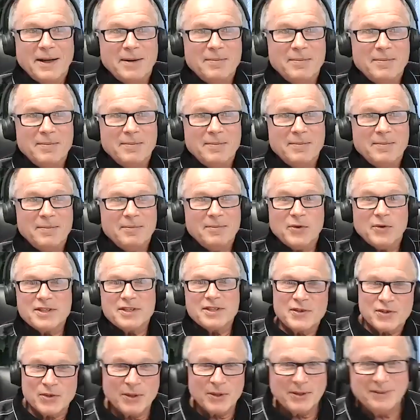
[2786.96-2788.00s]
of the soil?
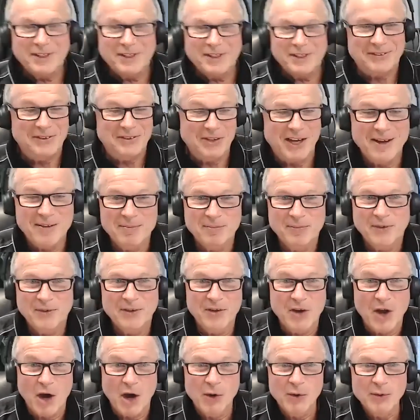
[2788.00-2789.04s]

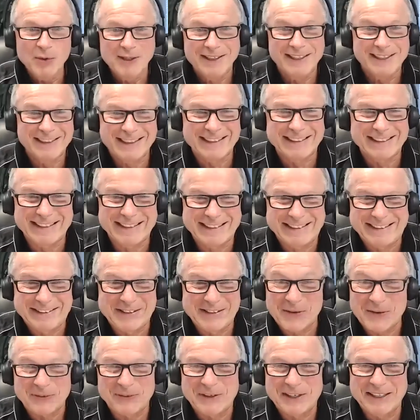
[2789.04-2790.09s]
No,
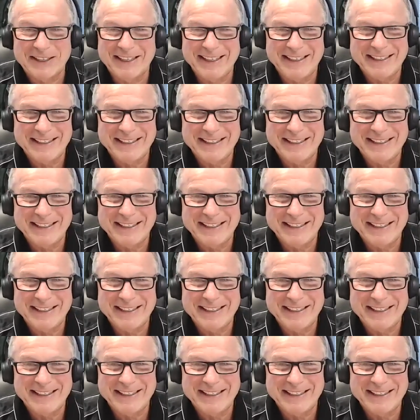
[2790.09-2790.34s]
not really.